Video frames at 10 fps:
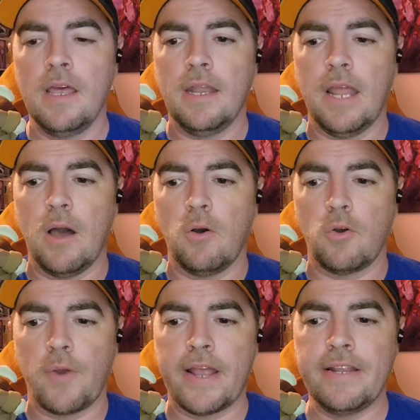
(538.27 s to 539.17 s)
Now,
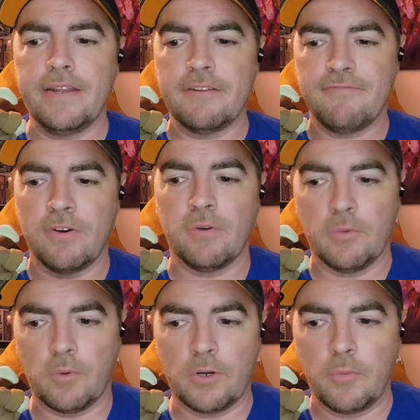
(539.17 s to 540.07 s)
granted, in Fallen
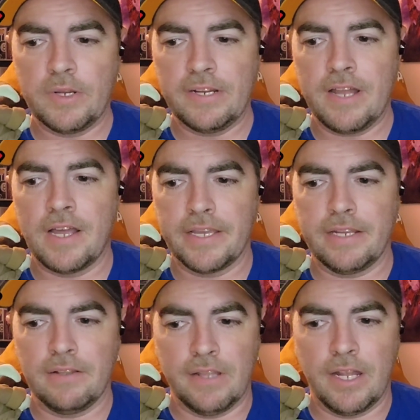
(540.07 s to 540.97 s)
Order, we did not
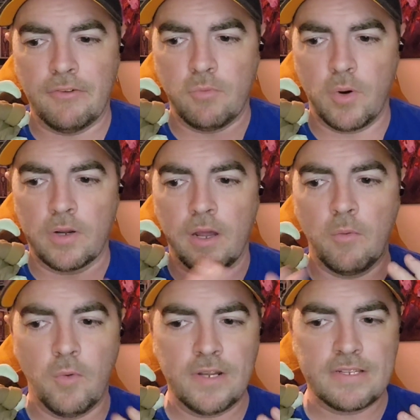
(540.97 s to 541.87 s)
get a lot of
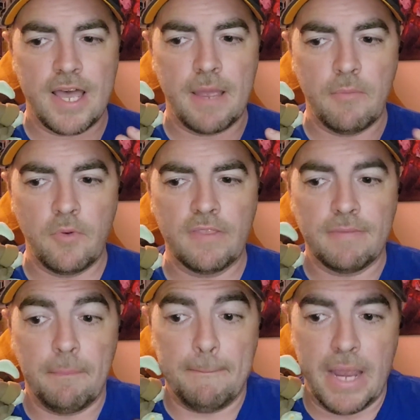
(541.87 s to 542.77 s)
one-on-one time
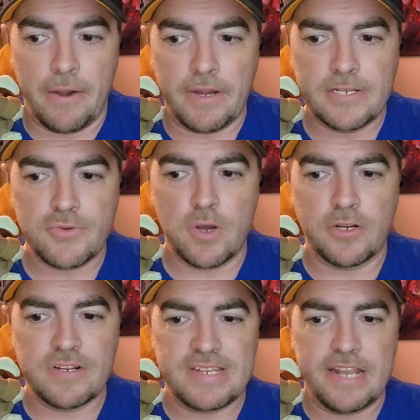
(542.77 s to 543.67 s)
with Marin to
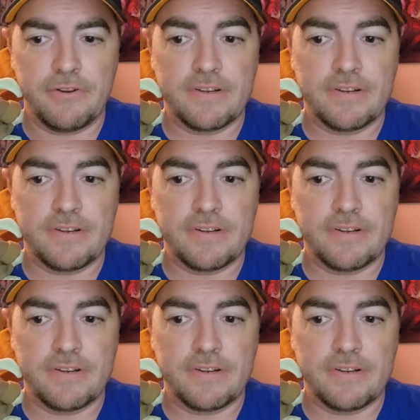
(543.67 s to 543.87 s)
understand her